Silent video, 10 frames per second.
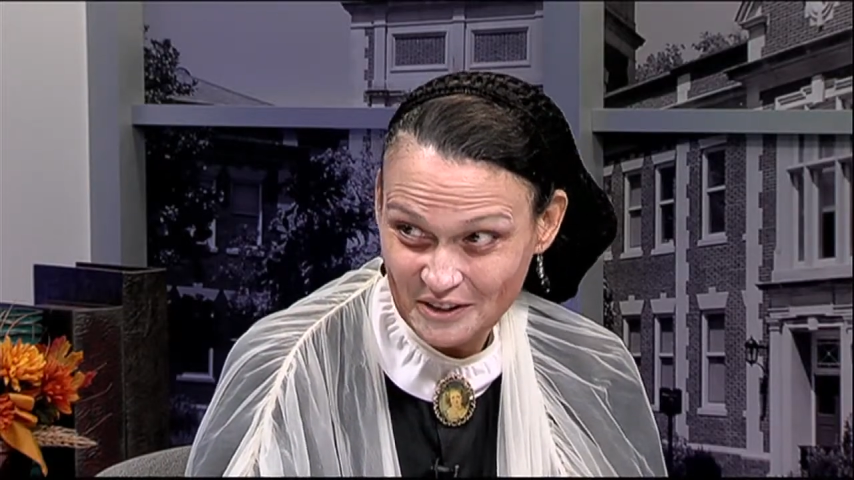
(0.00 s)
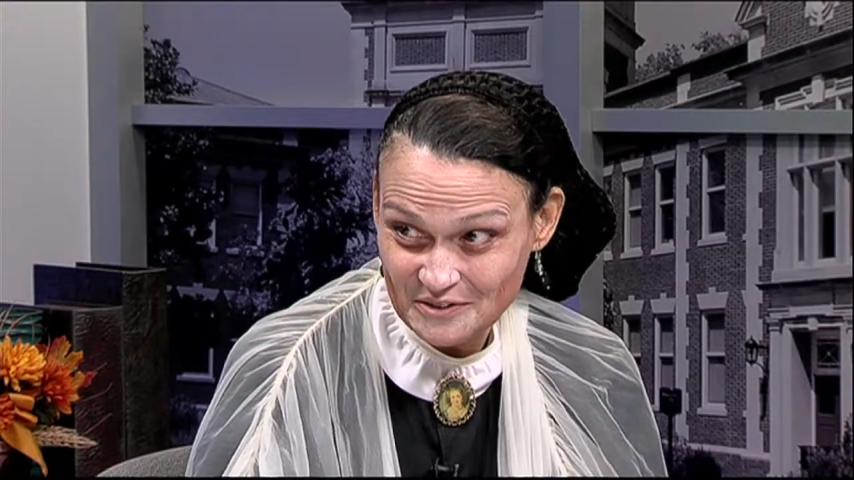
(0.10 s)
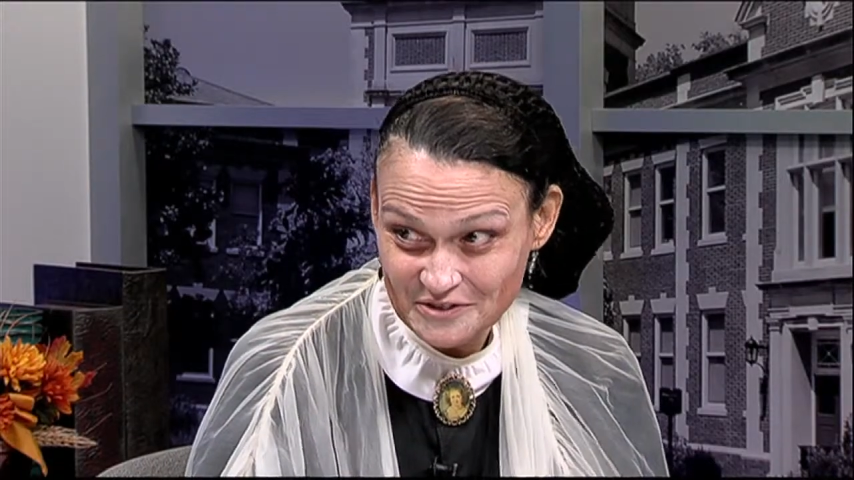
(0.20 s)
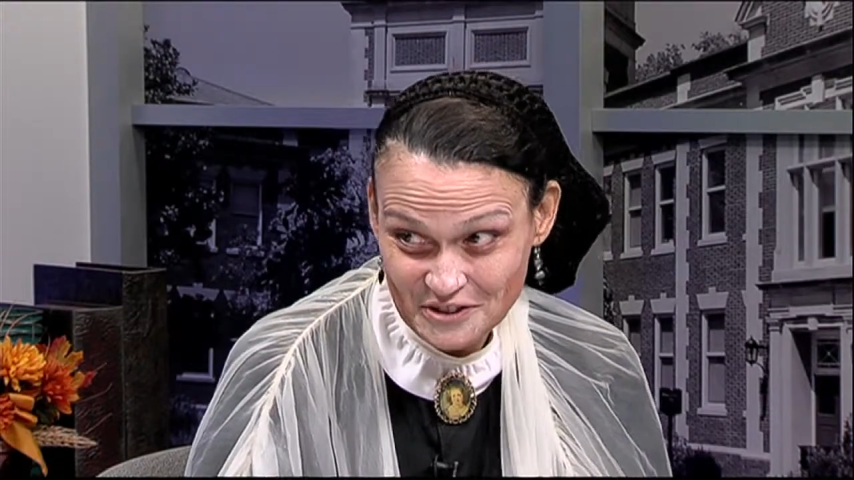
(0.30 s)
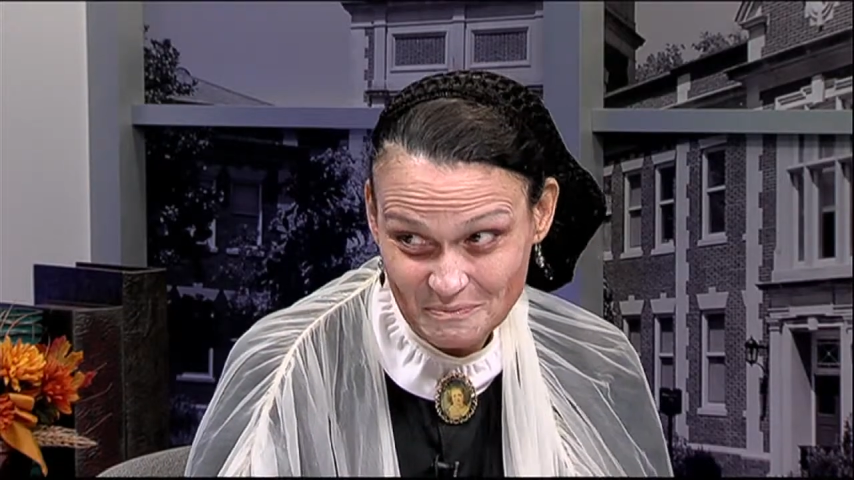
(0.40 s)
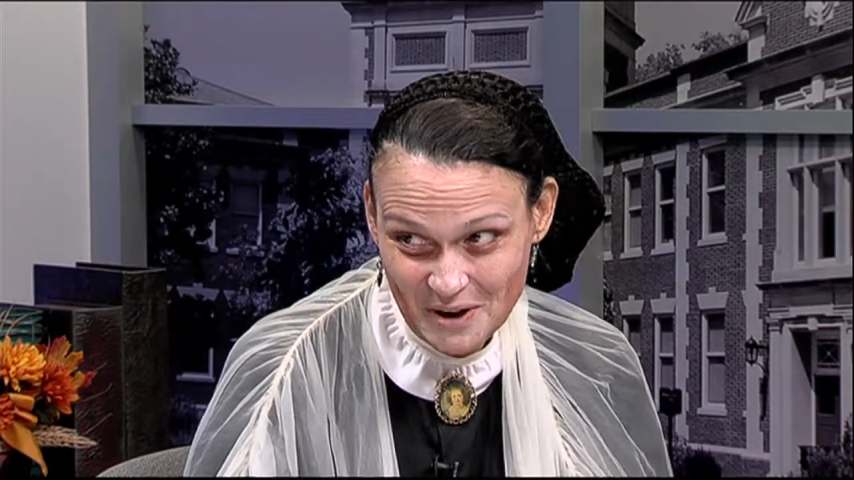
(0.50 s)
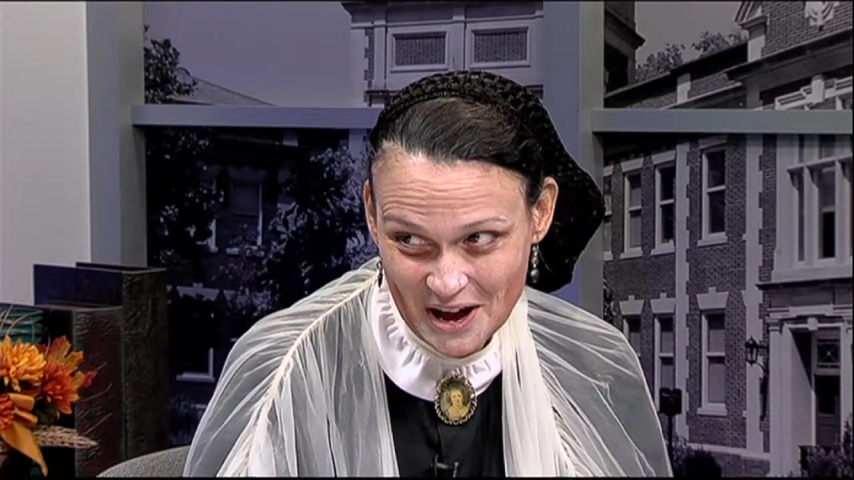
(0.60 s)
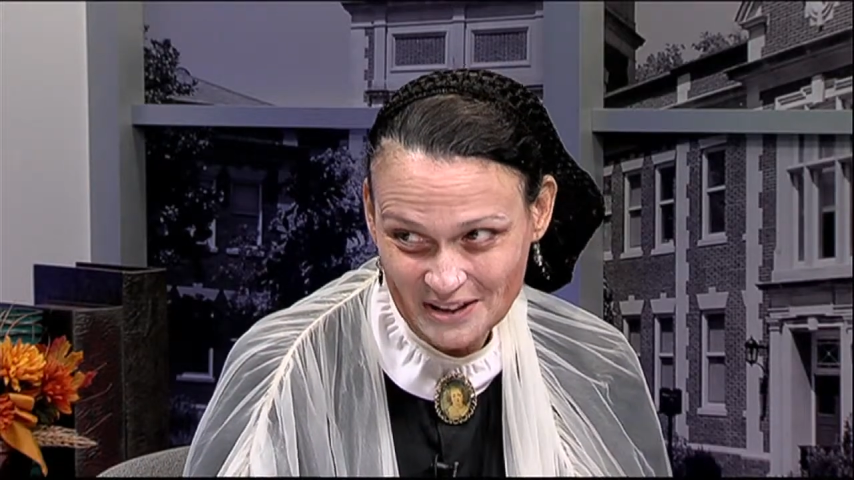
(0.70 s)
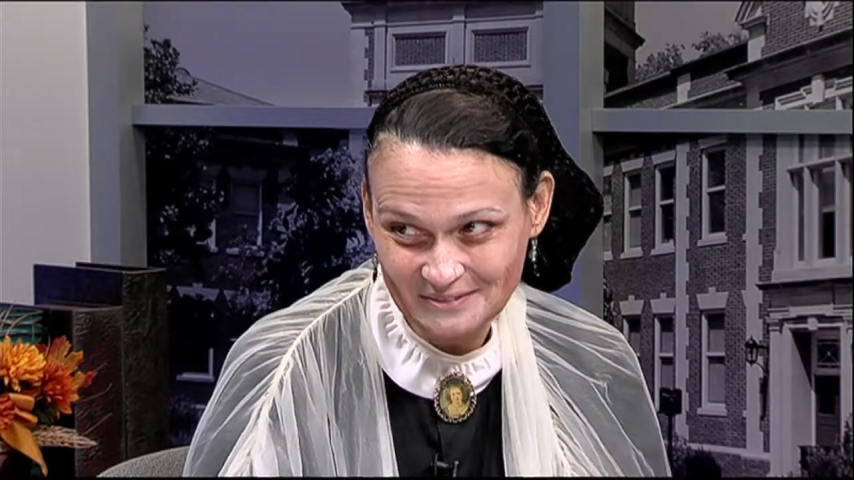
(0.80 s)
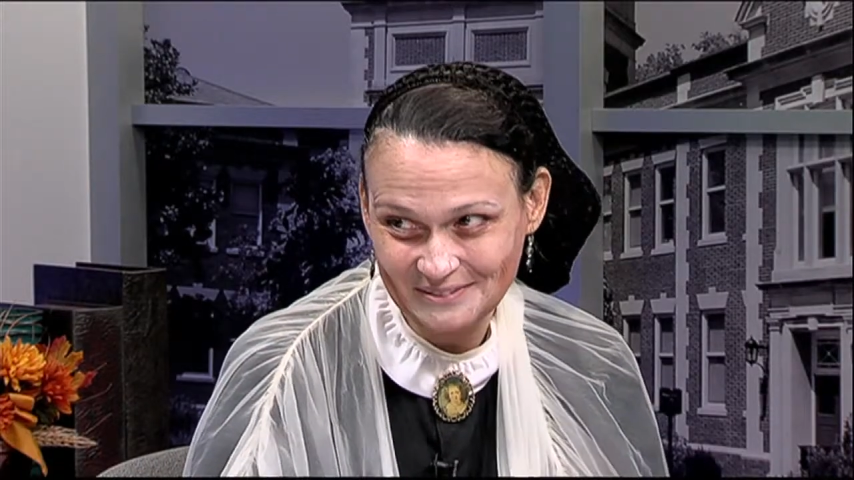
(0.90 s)
illusion,
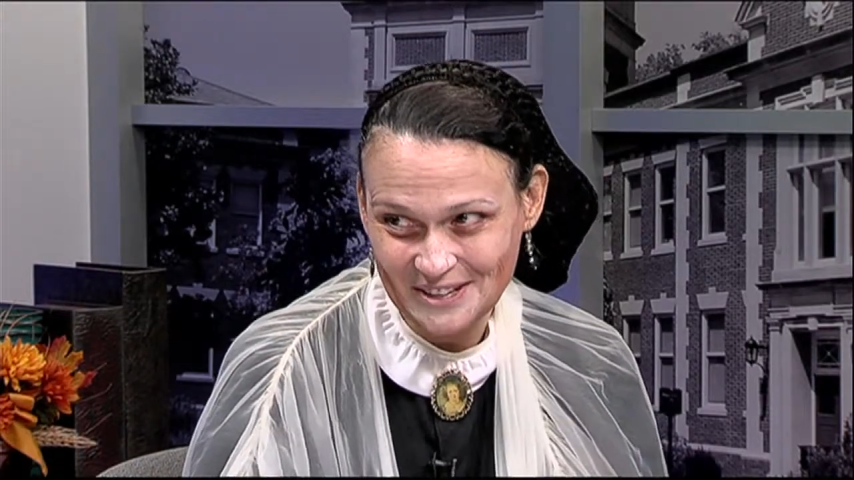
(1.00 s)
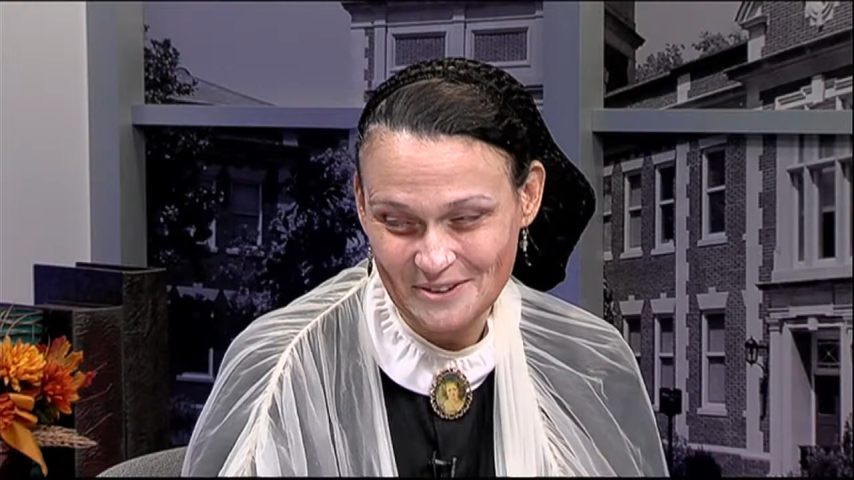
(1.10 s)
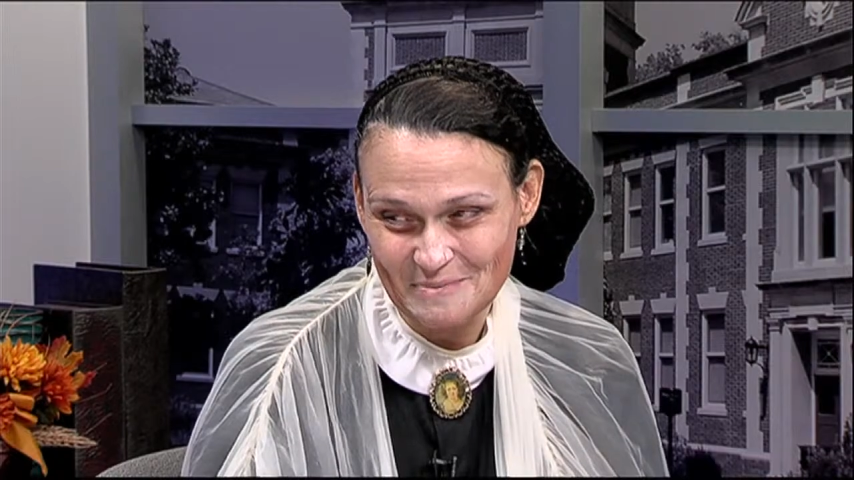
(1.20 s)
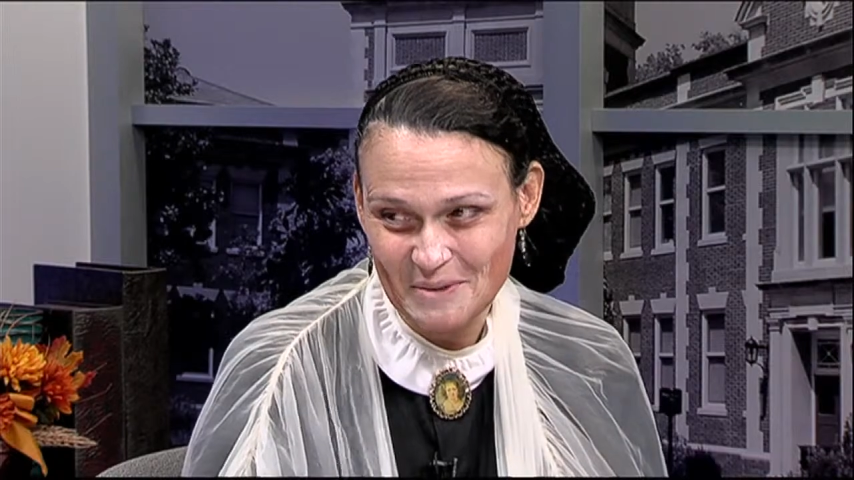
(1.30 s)
but you know,